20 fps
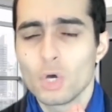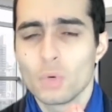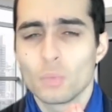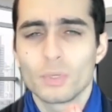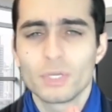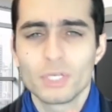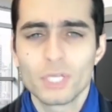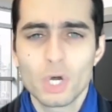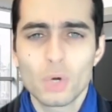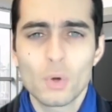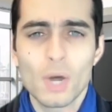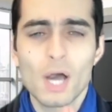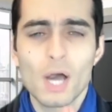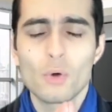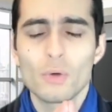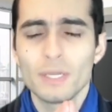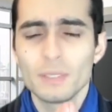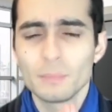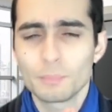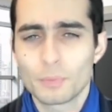We know
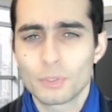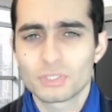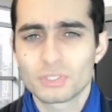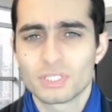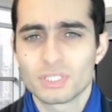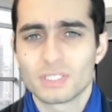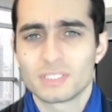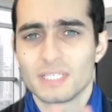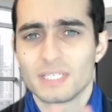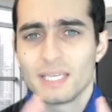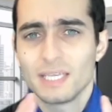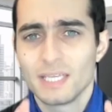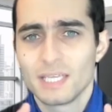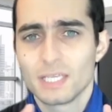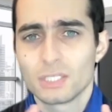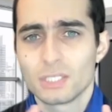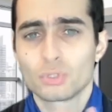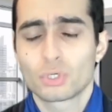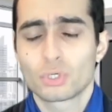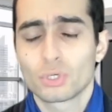how important it
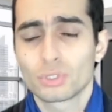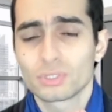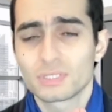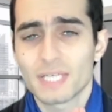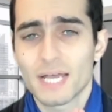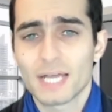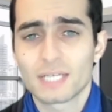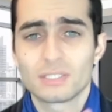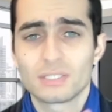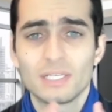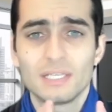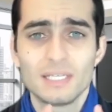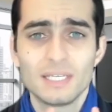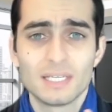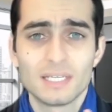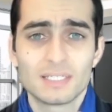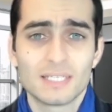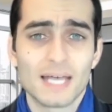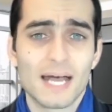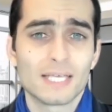is to contact the
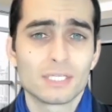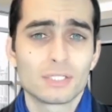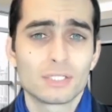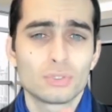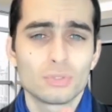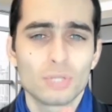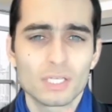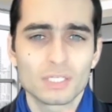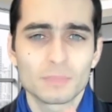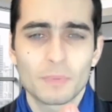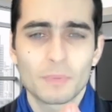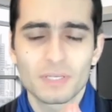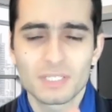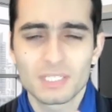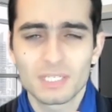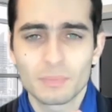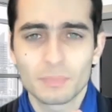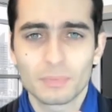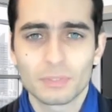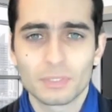leads as soon as
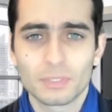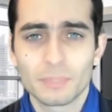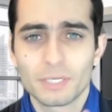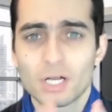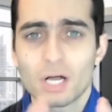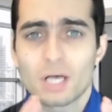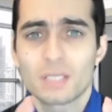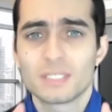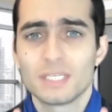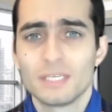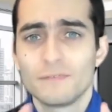possible because